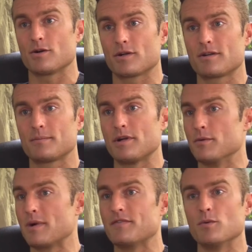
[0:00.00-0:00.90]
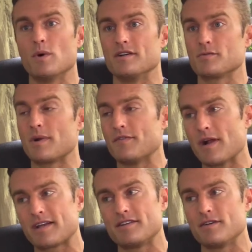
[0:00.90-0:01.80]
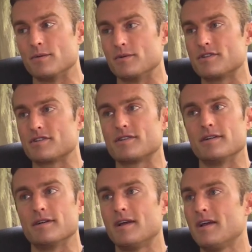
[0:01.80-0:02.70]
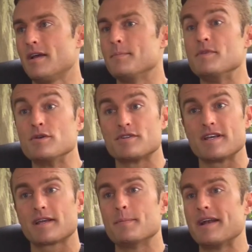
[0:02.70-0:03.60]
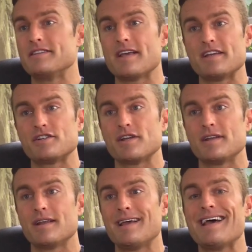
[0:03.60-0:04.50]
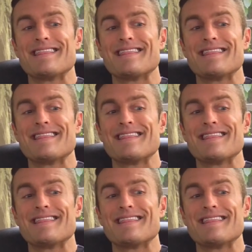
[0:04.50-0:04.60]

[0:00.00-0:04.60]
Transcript: dark period, whatever it was, whatever I could do, just to music, meditation.